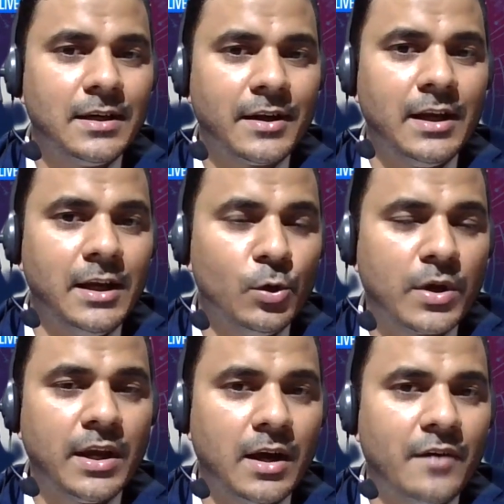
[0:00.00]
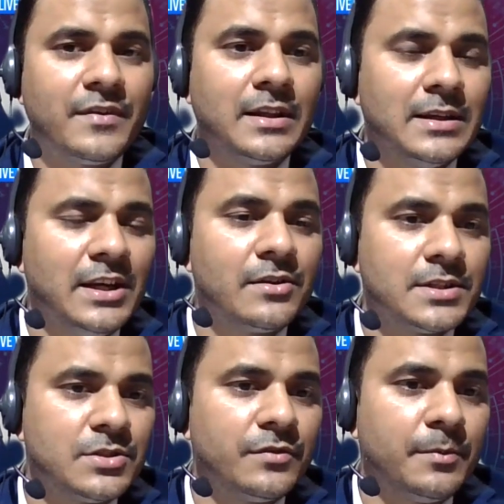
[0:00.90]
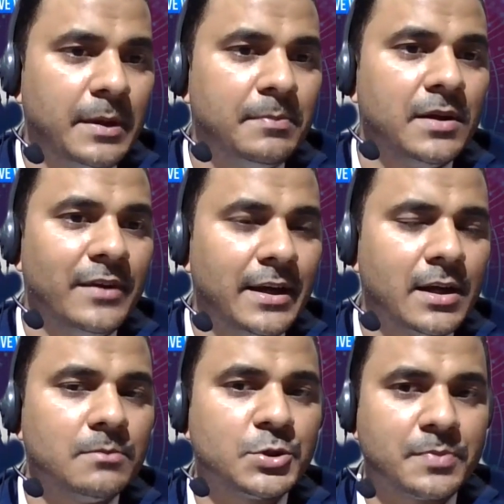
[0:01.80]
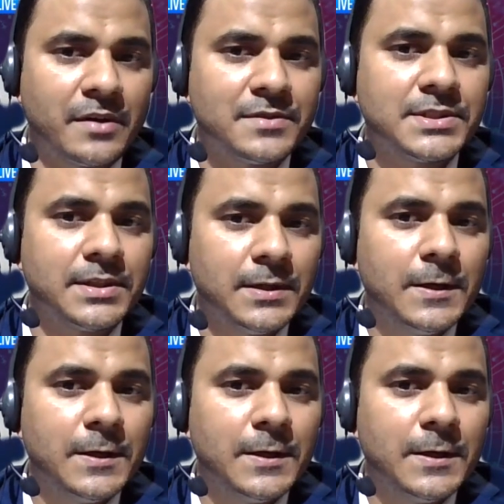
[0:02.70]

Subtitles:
really looking after the interest of the people when it comes to privacy.